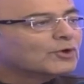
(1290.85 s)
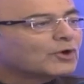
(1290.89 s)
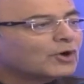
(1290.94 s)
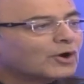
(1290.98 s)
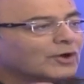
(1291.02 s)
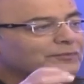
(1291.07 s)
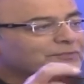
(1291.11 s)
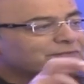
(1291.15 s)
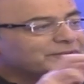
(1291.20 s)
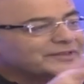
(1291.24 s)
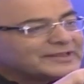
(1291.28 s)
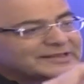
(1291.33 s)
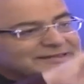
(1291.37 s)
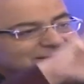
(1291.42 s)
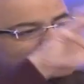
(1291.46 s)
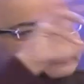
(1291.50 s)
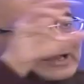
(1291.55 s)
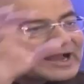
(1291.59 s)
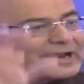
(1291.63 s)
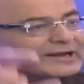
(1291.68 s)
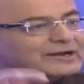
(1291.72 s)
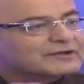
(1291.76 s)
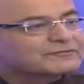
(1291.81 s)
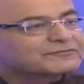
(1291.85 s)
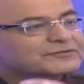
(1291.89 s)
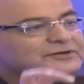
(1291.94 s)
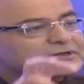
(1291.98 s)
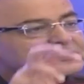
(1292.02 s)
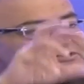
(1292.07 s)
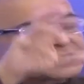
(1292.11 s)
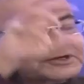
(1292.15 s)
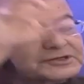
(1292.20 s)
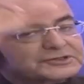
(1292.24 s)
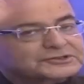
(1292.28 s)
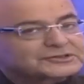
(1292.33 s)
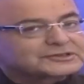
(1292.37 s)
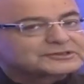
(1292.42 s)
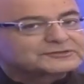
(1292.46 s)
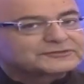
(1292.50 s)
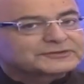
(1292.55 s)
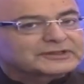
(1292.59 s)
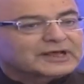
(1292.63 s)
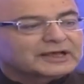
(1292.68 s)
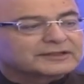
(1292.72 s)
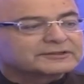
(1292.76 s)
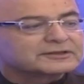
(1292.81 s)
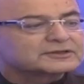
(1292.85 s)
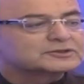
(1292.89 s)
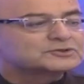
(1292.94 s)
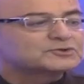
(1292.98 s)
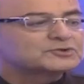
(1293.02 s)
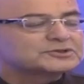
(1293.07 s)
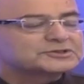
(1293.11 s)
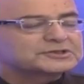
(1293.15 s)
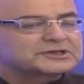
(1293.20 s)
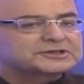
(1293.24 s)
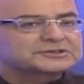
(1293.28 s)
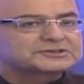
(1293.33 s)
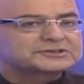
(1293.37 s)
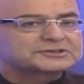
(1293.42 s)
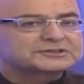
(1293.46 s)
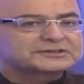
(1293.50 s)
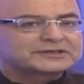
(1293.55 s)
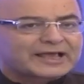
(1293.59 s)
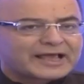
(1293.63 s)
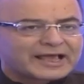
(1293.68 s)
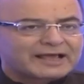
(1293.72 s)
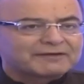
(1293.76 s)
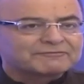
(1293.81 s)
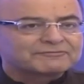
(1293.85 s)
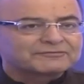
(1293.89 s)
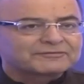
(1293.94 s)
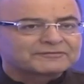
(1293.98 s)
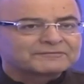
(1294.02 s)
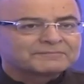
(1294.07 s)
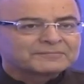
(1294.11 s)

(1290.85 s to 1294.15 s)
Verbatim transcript: on these kind of restrictions which other jurisdictions have